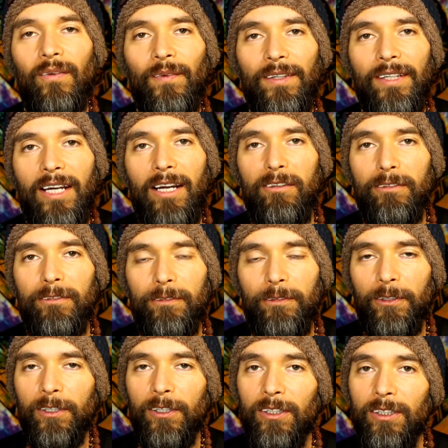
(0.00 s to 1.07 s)
When I
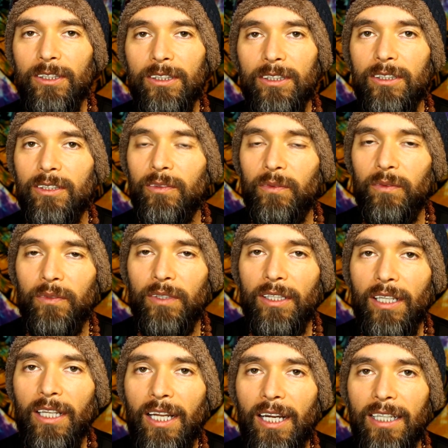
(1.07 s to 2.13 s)
first
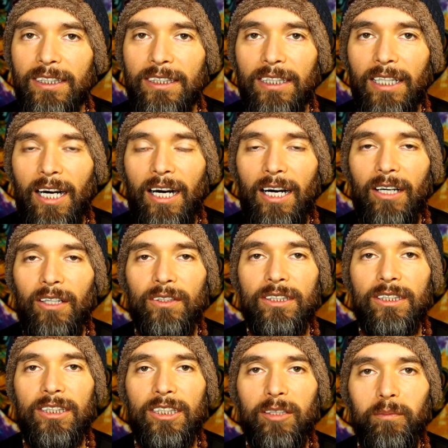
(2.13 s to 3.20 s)
realized how
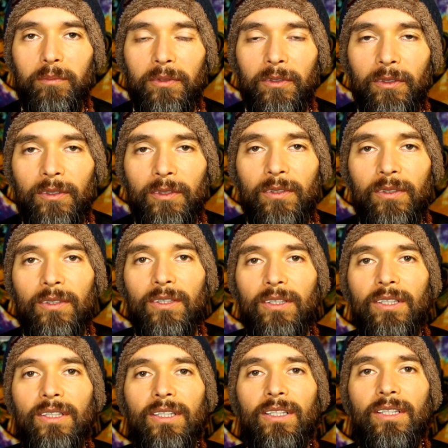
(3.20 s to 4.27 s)
simple
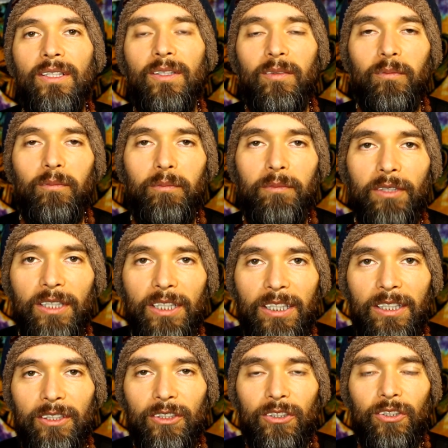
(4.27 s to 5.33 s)

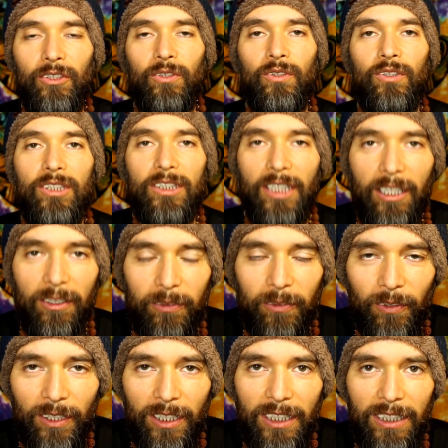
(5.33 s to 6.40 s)
being your true self
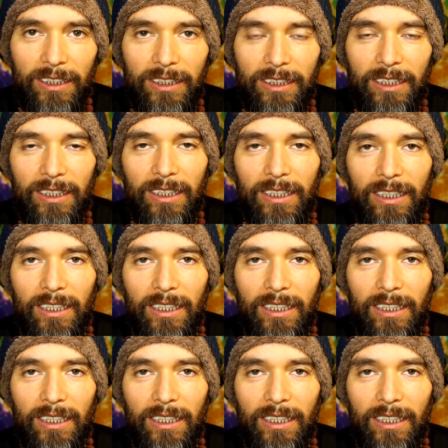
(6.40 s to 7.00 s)
was,